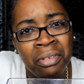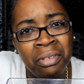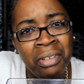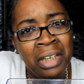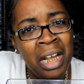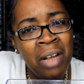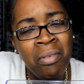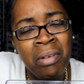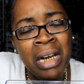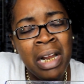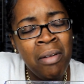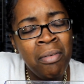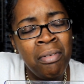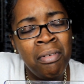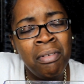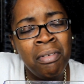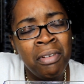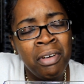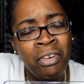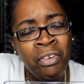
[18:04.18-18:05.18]
That's what I
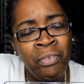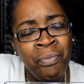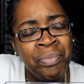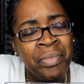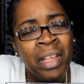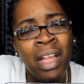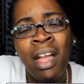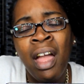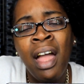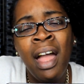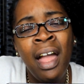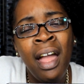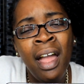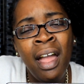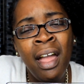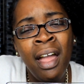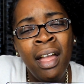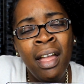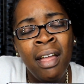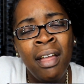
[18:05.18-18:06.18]
wanna know.
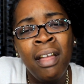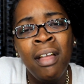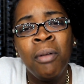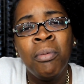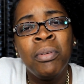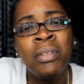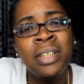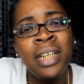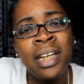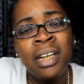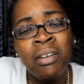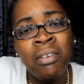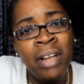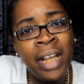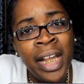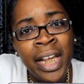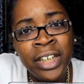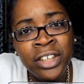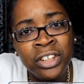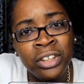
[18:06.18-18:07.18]
How would they gonna
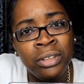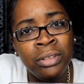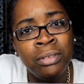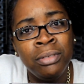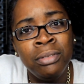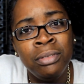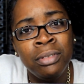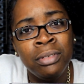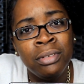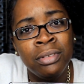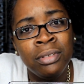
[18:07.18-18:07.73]
ask you?